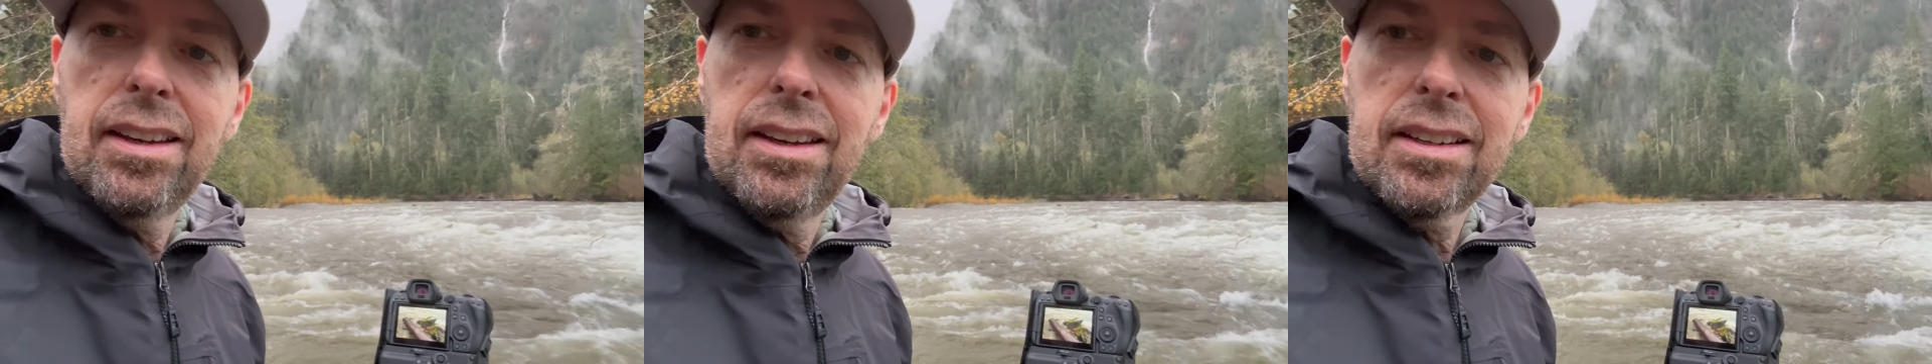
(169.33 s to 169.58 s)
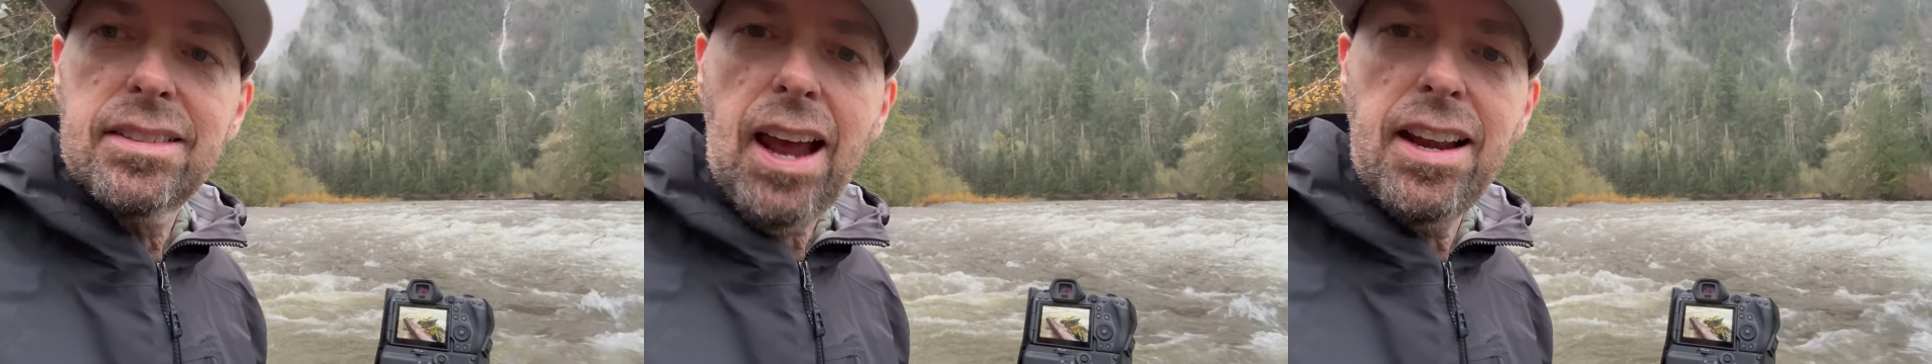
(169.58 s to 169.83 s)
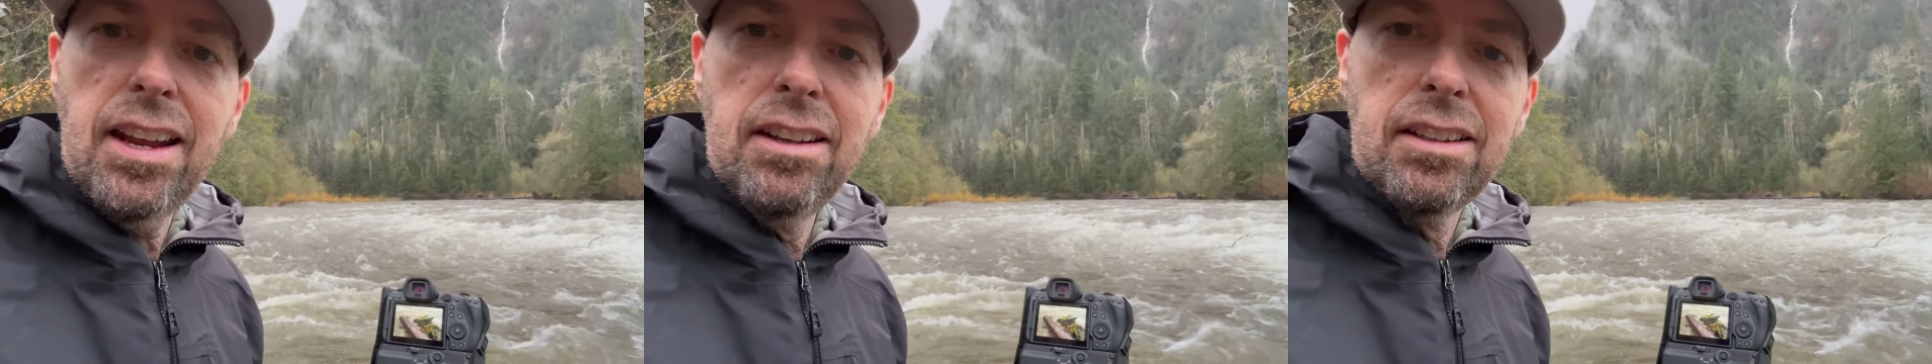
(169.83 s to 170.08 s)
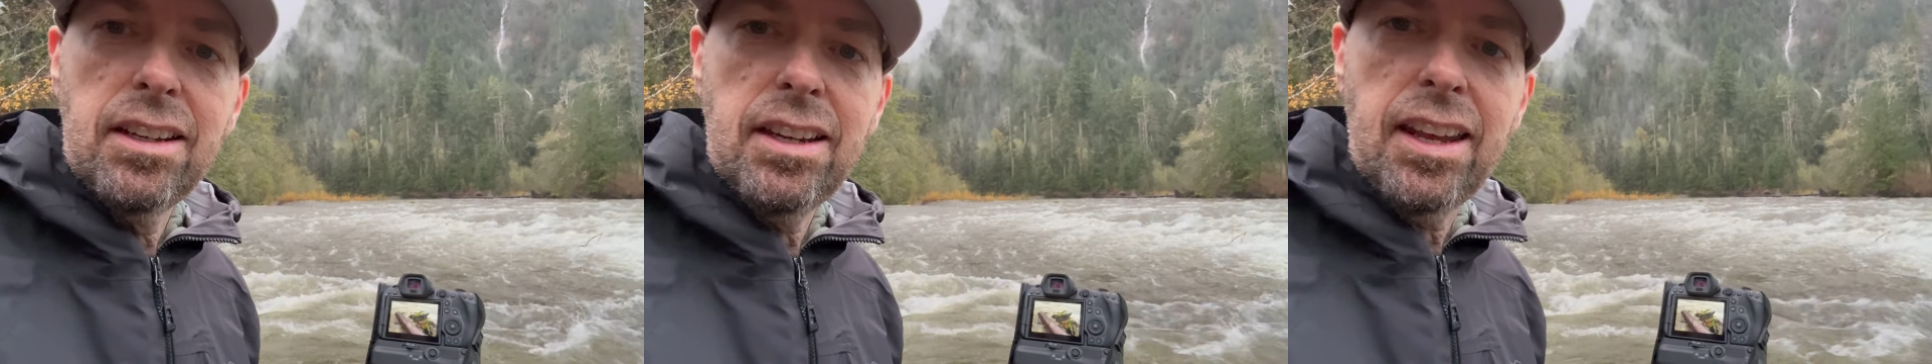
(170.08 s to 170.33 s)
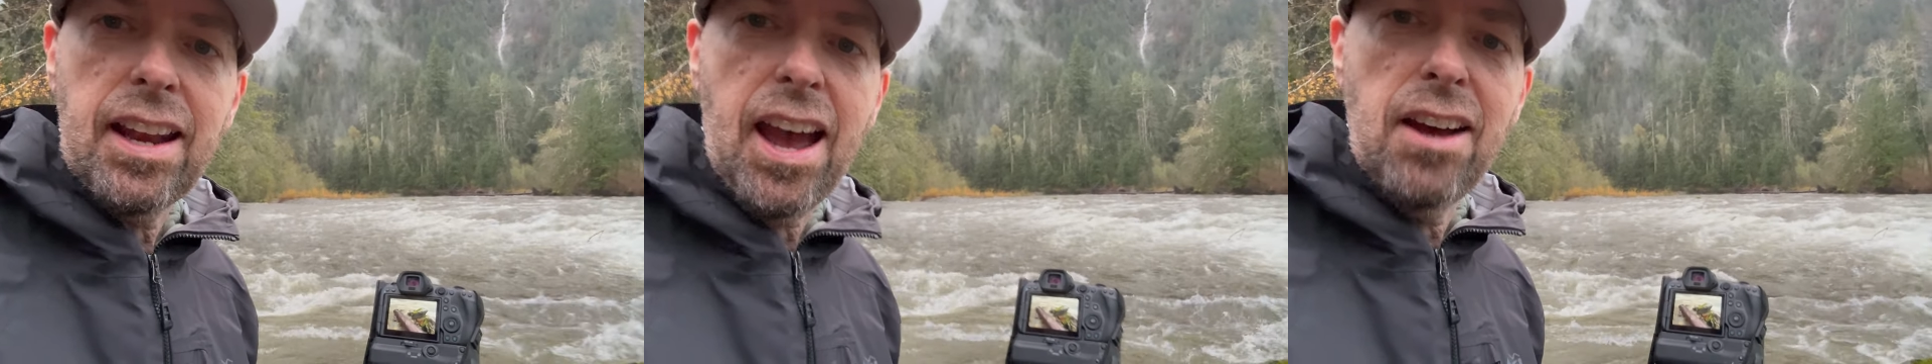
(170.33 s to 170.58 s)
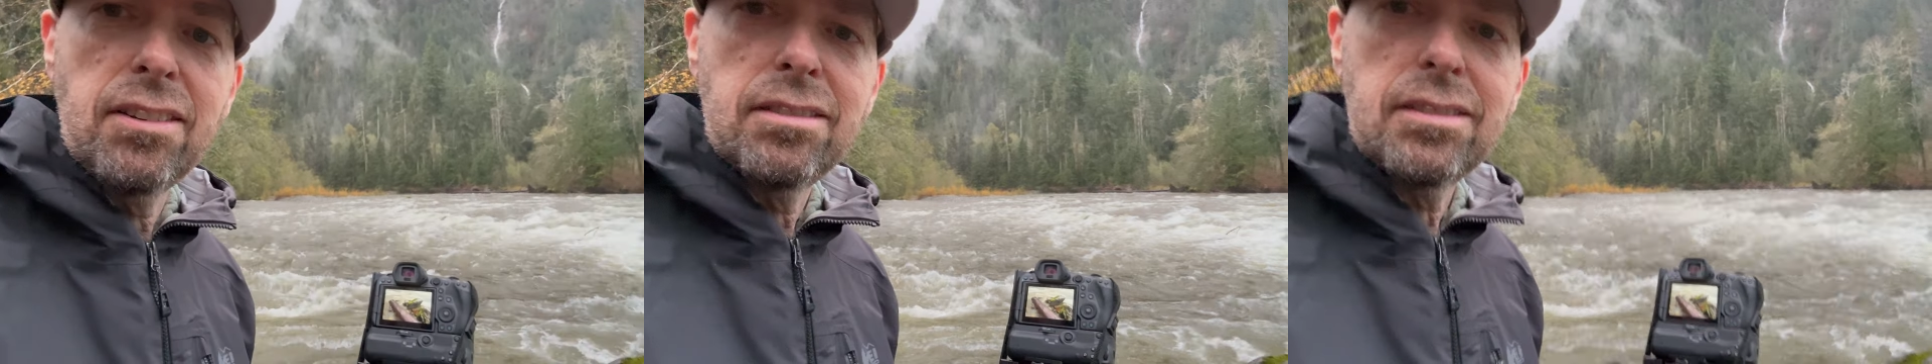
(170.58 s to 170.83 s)
exciting, good to get
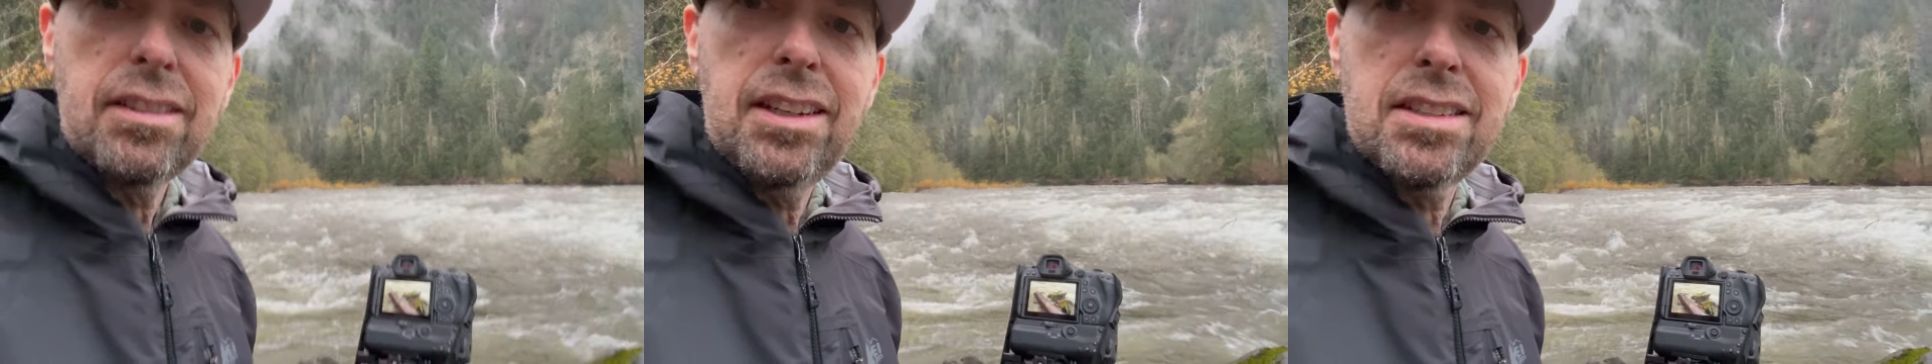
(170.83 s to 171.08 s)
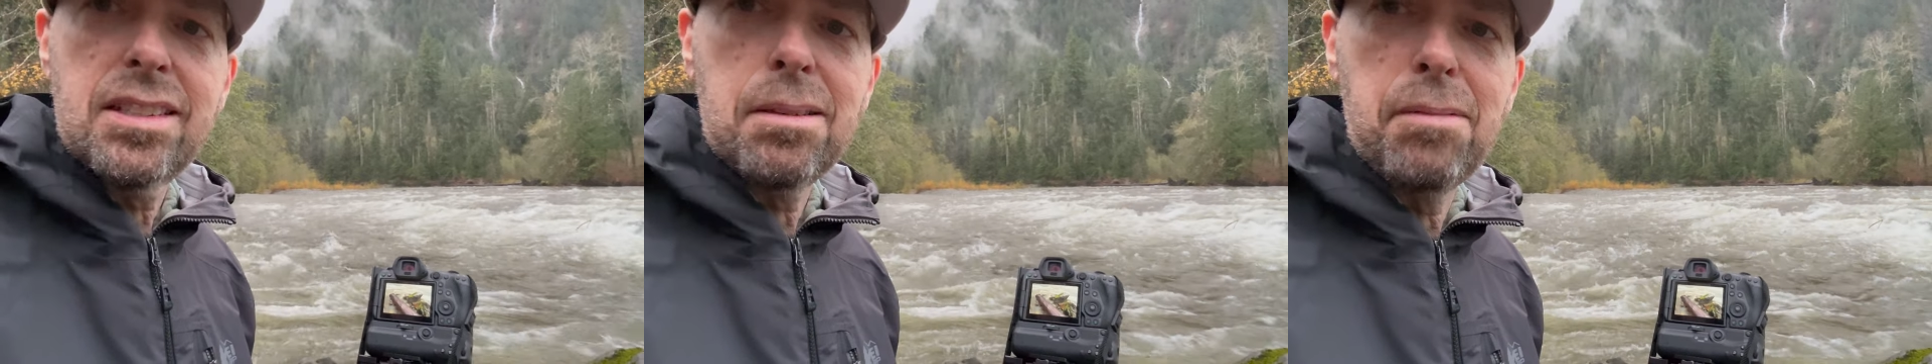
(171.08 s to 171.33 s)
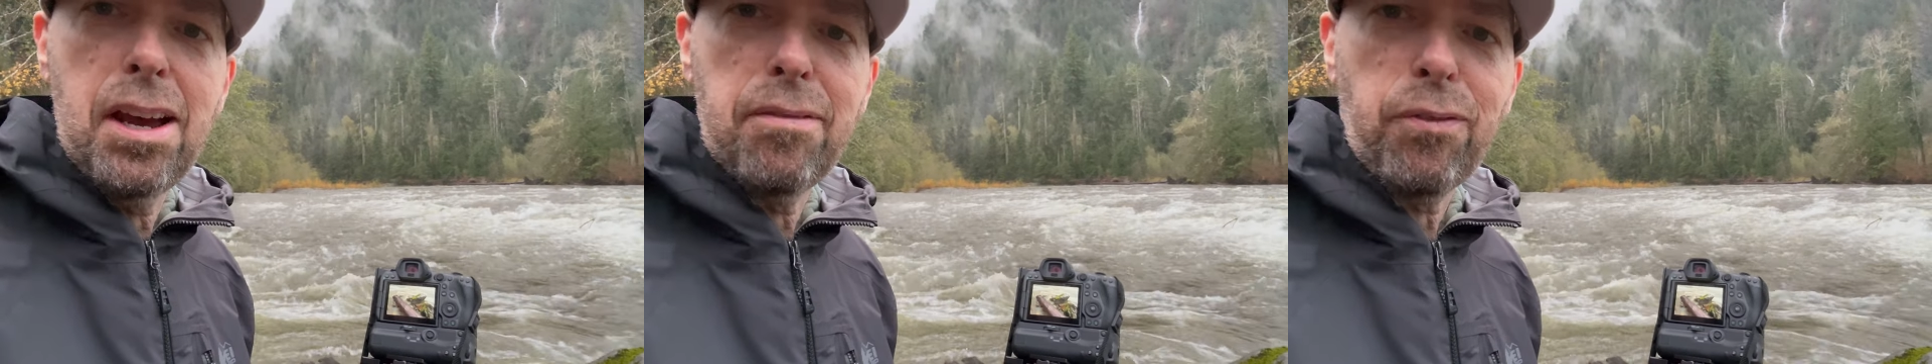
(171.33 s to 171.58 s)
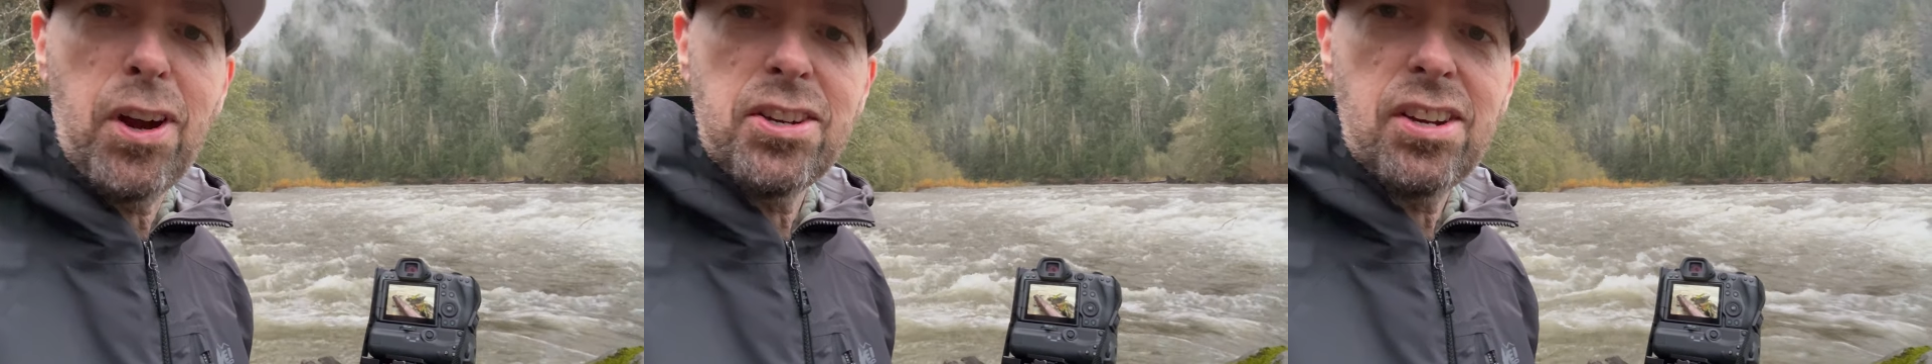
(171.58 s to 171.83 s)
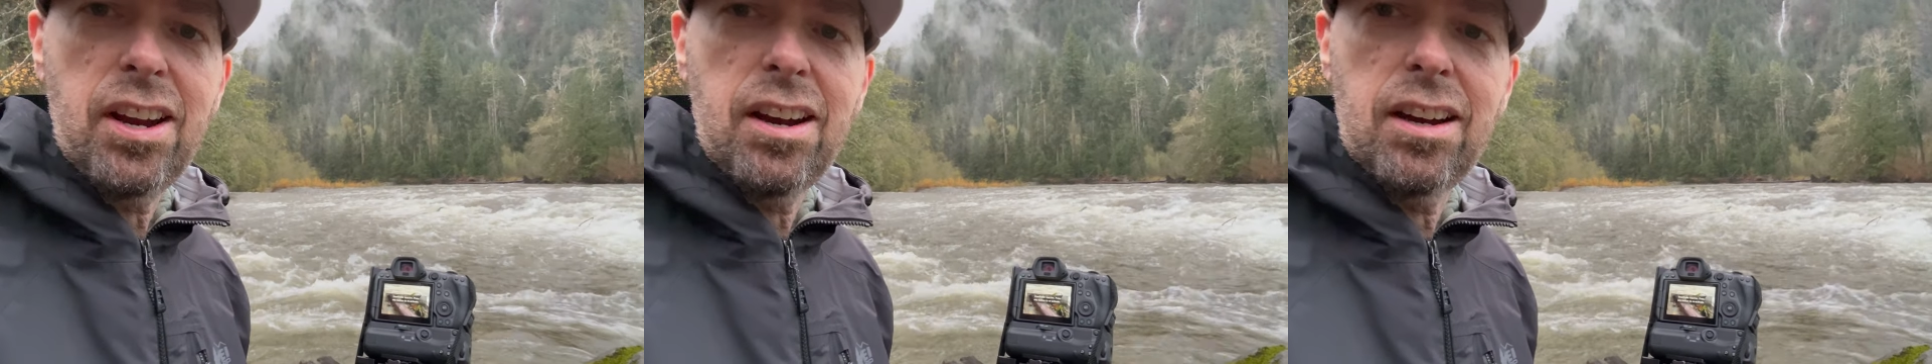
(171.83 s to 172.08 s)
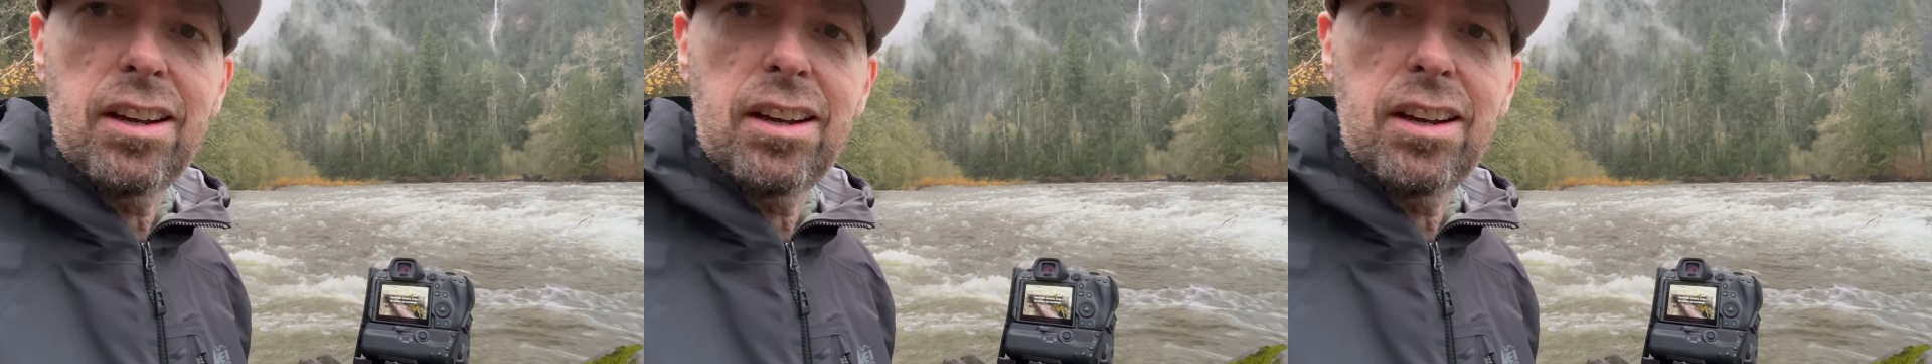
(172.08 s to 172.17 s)
out, get some fresh air,